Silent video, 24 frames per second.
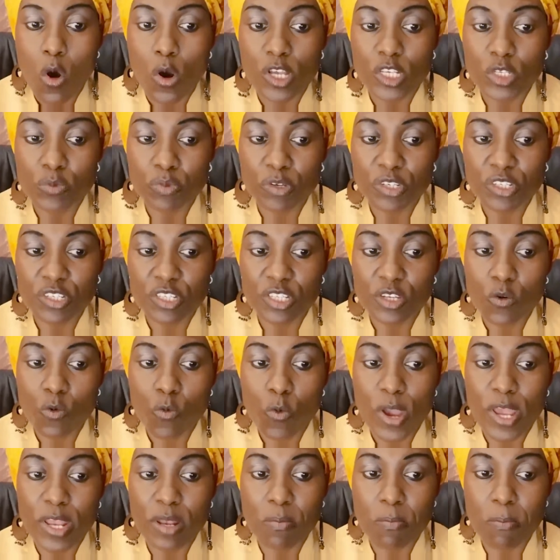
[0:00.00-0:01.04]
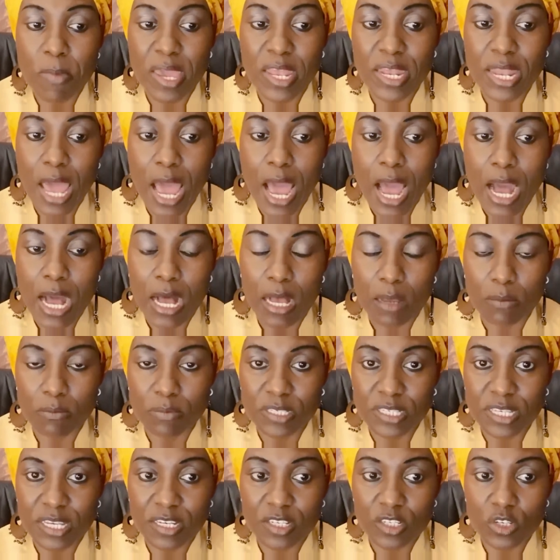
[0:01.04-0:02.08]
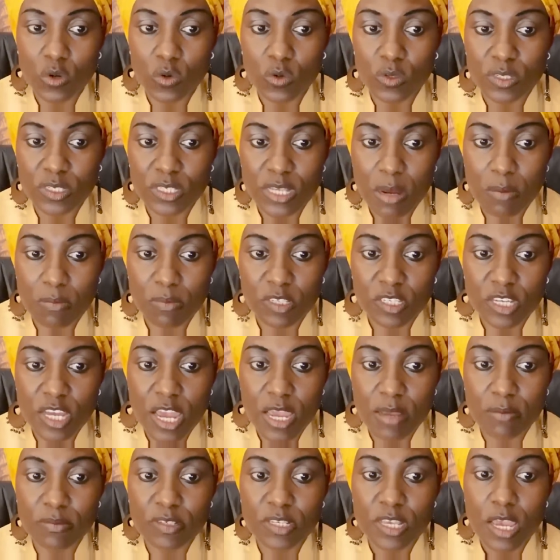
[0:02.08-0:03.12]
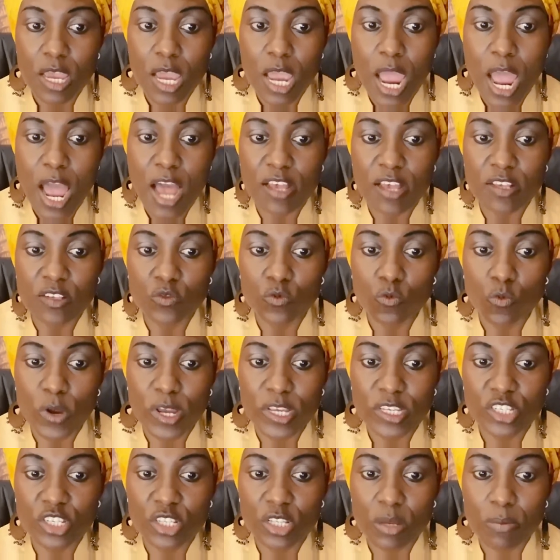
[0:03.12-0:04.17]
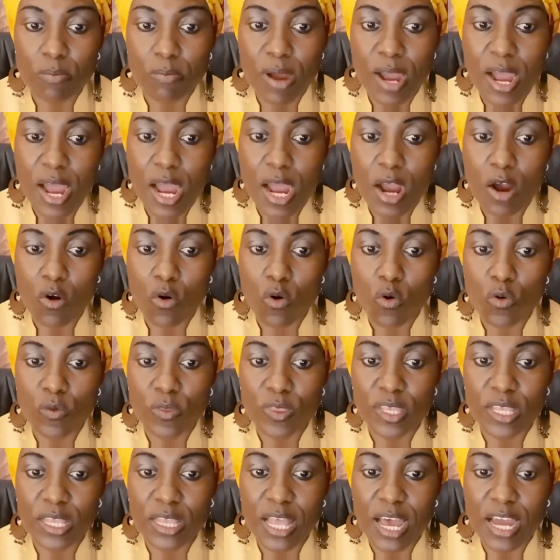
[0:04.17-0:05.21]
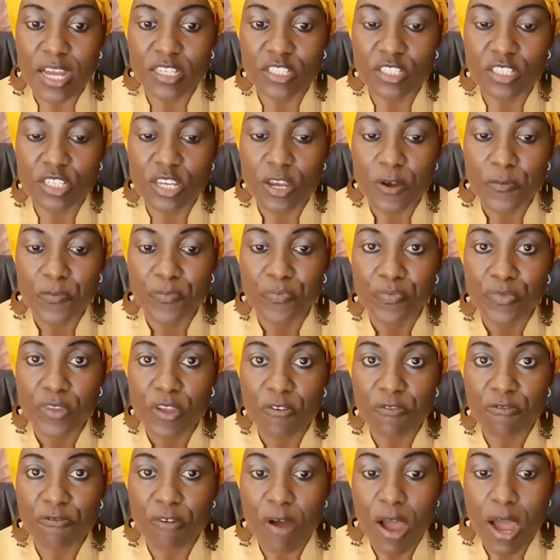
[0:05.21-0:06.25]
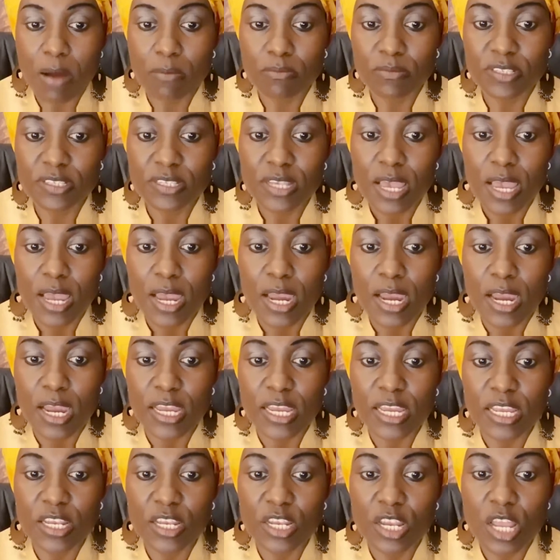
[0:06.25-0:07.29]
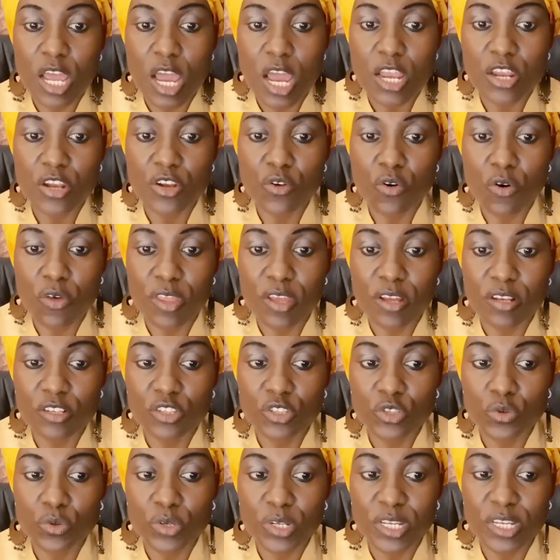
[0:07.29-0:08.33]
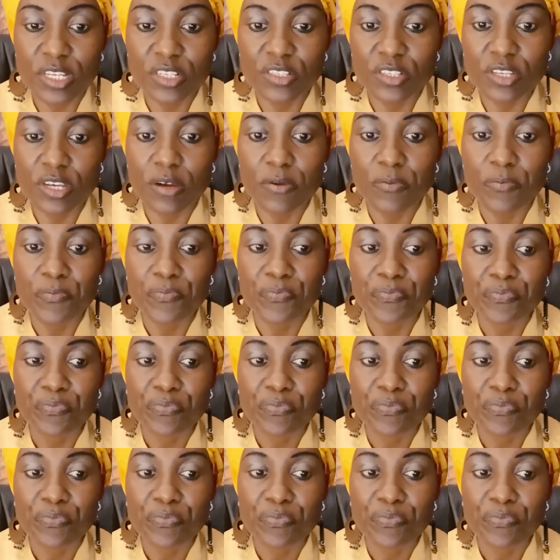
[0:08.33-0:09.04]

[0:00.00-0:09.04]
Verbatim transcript: especially when men are absent, or sometimes as wage labor on the large farms in northern Tunisia.